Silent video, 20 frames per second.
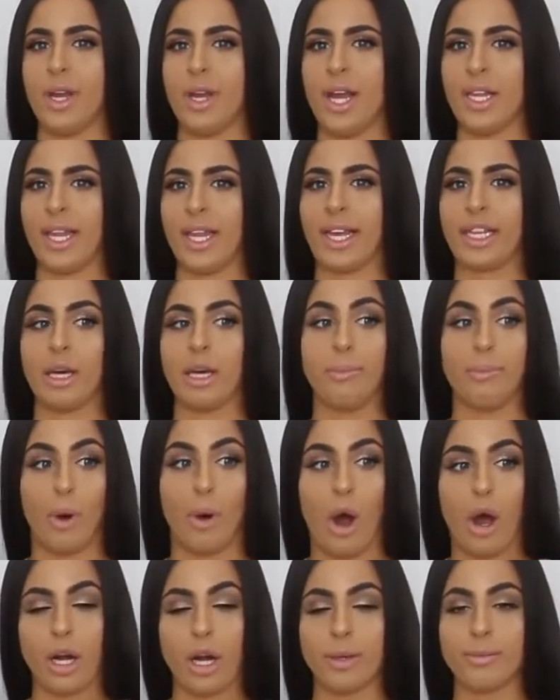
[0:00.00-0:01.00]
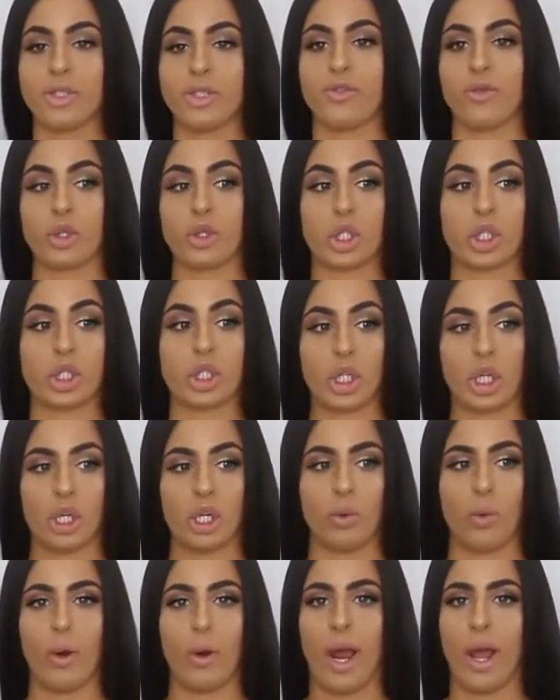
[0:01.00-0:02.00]
Like the bottoms for sure
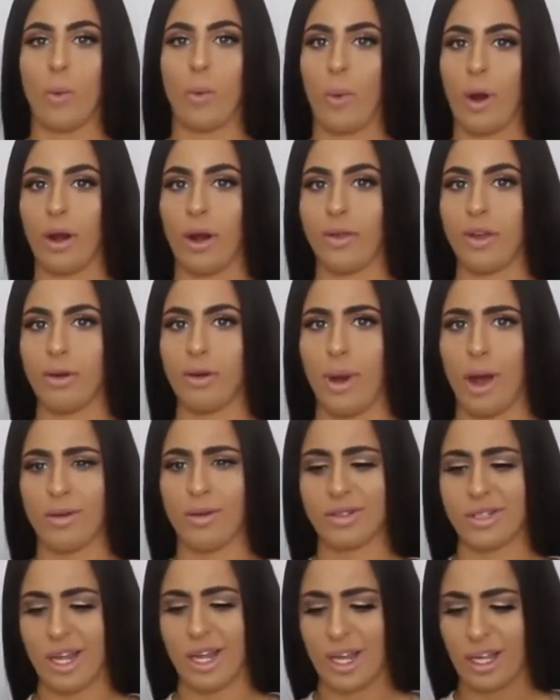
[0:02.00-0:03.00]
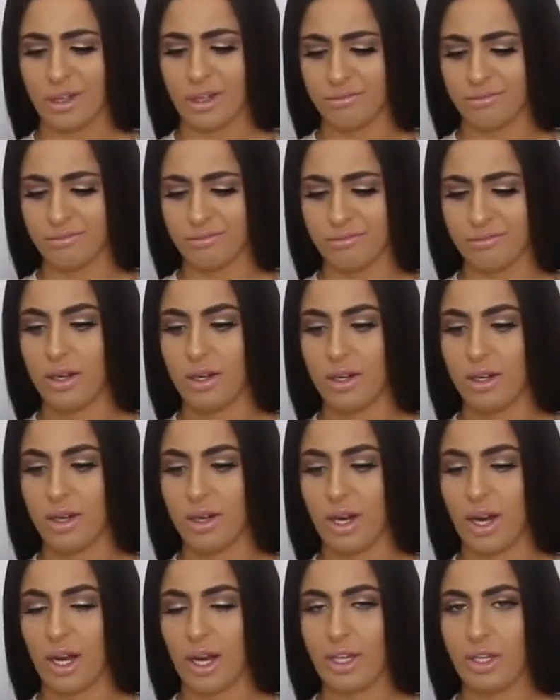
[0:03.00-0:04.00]
when I wear them, I was like,
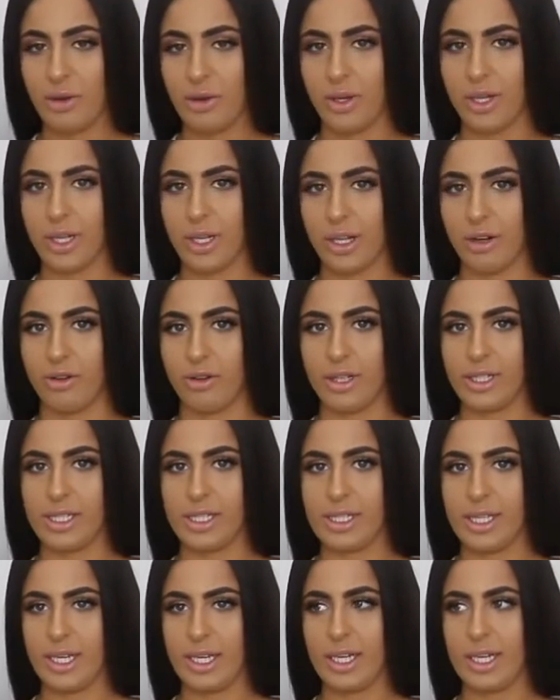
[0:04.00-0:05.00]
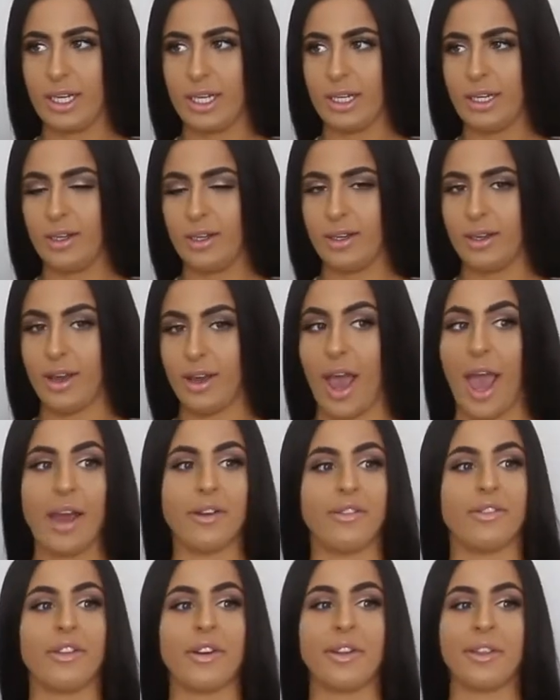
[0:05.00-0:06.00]
you could literally see
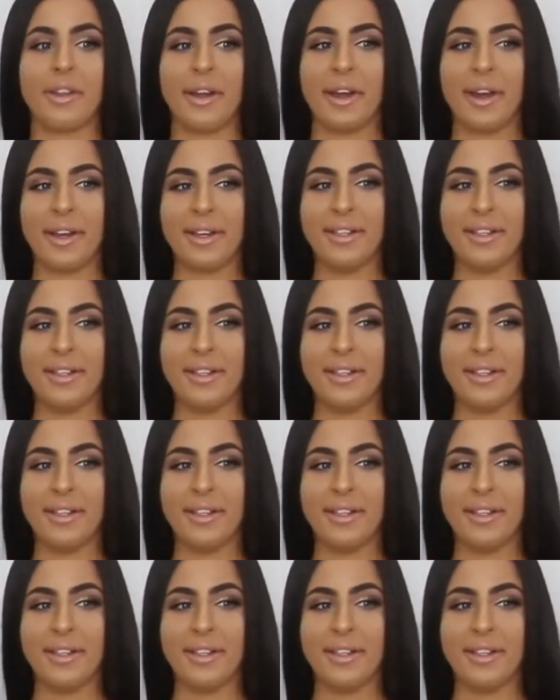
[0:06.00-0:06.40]
everything.